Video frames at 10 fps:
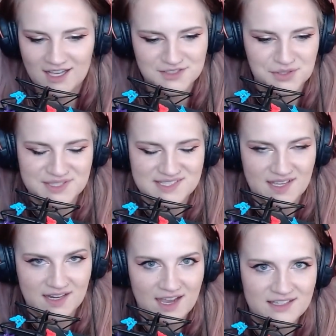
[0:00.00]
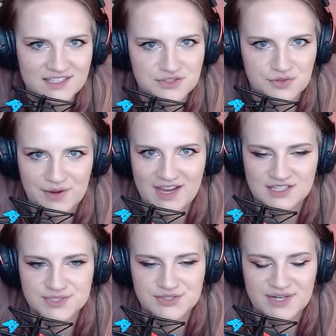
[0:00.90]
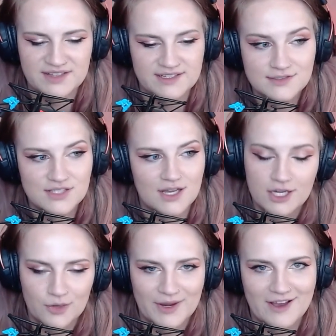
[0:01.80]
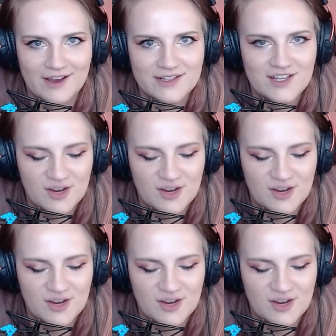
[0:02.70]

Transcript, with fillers: Hunter only said, I need you to react to a trailer. So here we are.